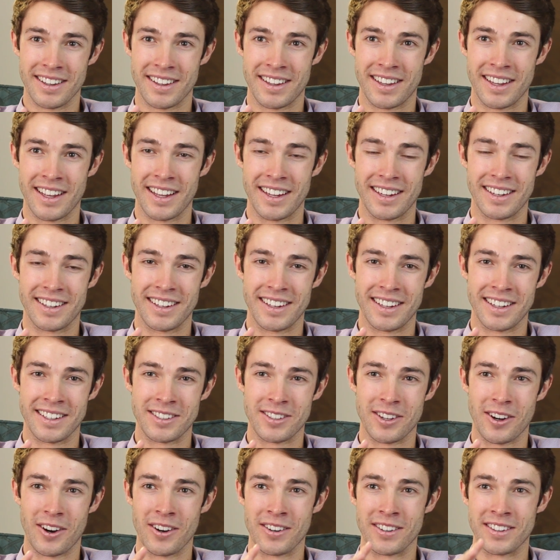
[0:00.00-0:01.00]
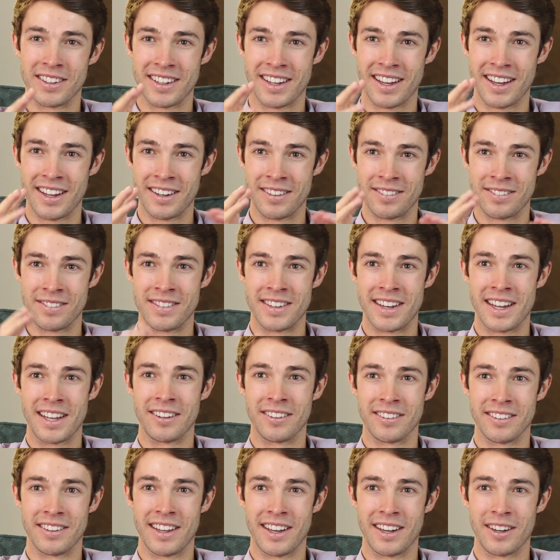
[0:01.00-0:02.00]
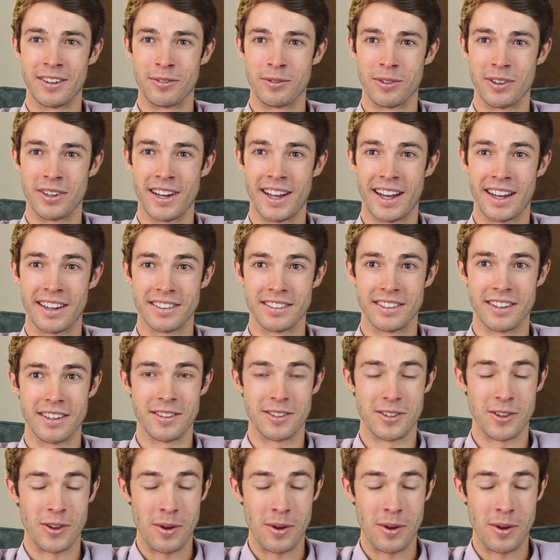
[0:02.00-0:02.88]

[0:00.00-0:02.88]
that it's hard to kind of nail down one accent.